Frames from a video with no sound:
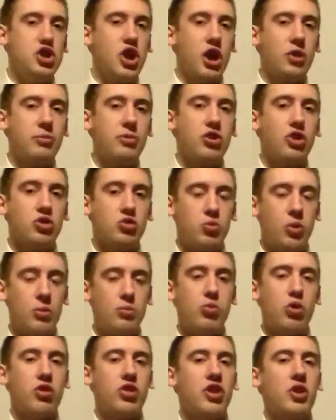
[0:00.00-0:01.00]
Gentlemen, there's
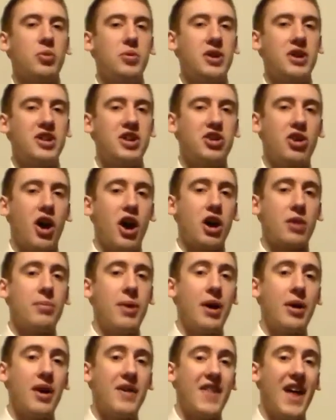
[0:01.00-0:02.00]
one more thing we need to talk
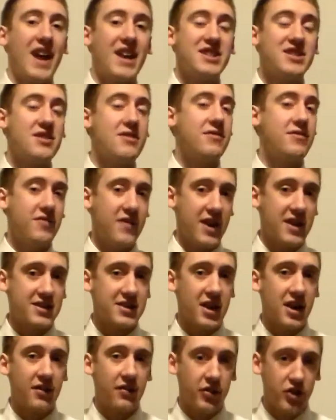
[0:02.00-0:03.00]
about, and that is the
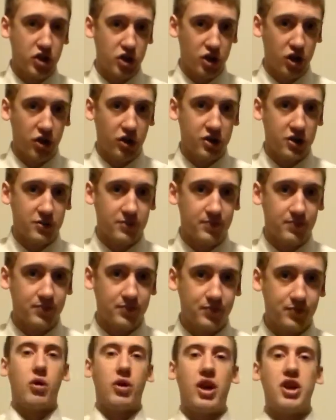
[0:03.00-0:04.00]
fit of the shirt.
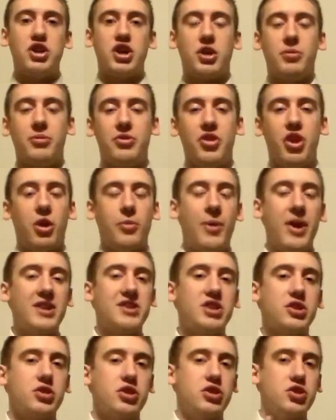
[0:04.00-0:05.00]
Okay gentlemen, there are
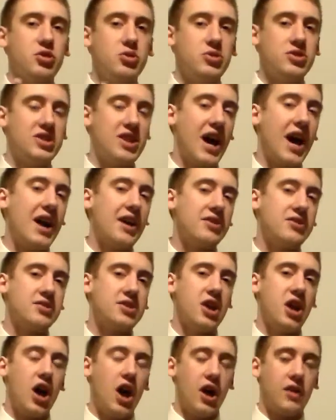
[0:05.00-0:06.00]
basically two
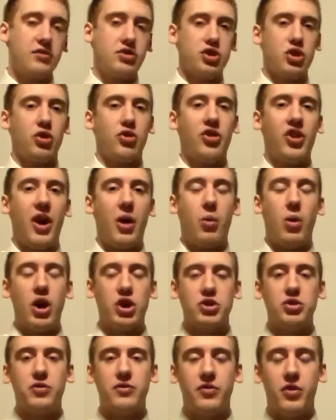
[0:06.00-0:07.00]
styles of shirt that I
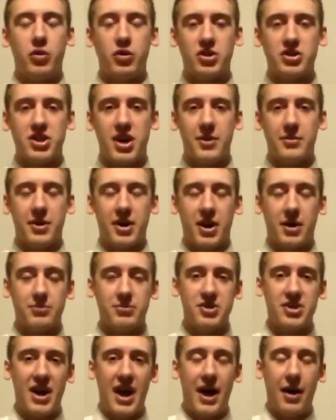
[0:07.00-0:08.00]
want you to focus on when it
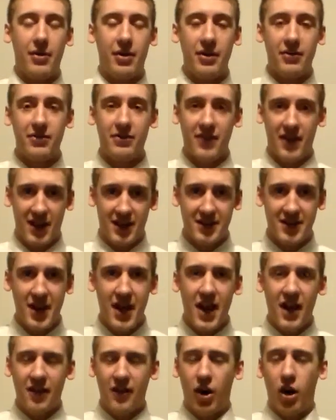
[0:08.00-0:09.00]
comes to how they fit.
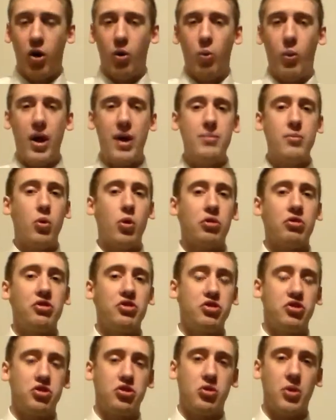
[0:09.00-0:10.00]
There are way more
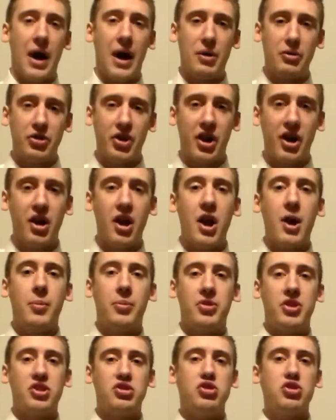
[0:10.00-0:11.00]
than two out there,
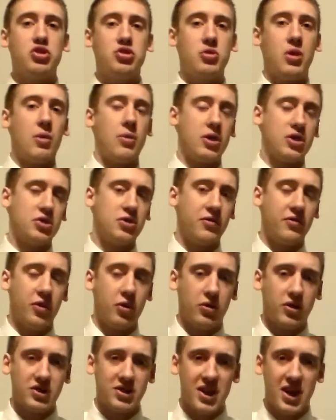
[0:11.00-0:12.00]
but these are the two I want you to
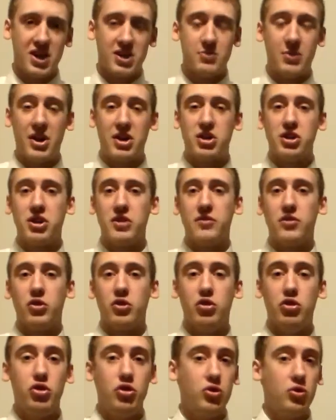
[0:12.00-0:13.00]
focus on, especially if
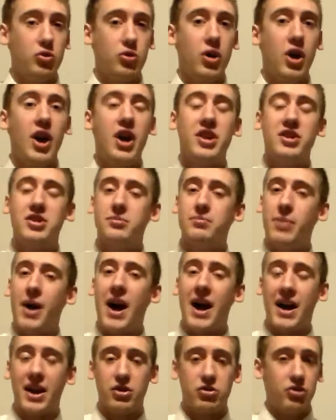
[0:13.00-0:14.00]
you're new to
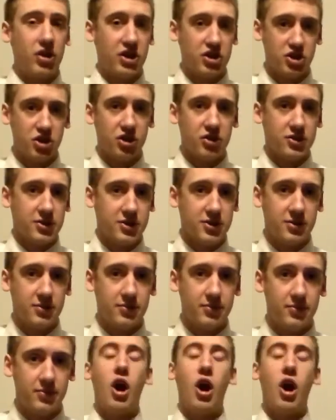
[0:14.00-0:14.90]
buying dress shirts.